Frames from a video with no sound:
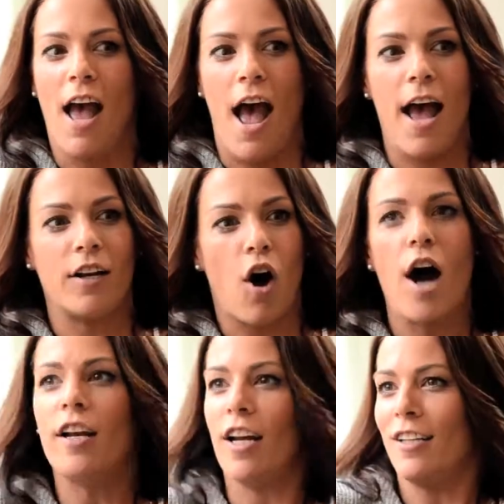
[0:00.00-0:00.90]
And
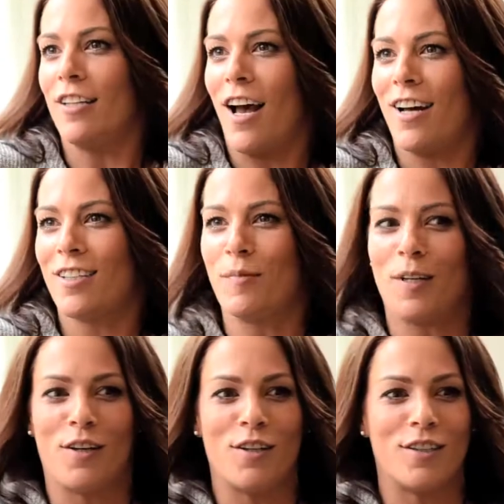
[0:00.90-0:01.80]
I need that
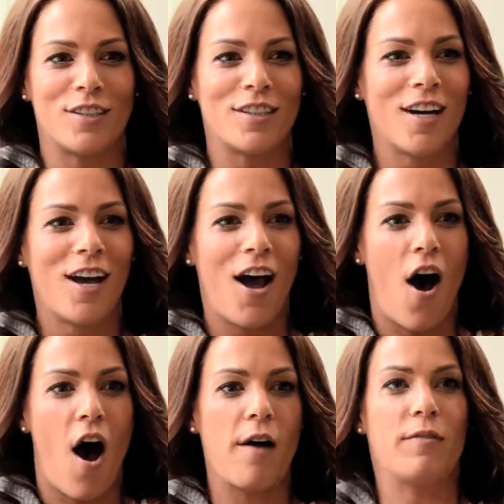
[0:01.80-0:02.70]
because
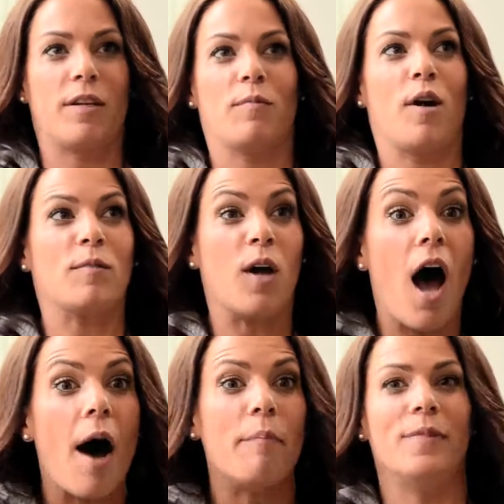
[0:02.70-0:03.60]
I've sometimes been
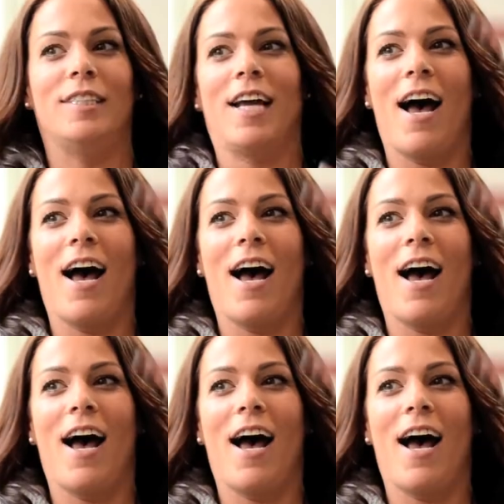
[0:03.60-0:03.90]
up and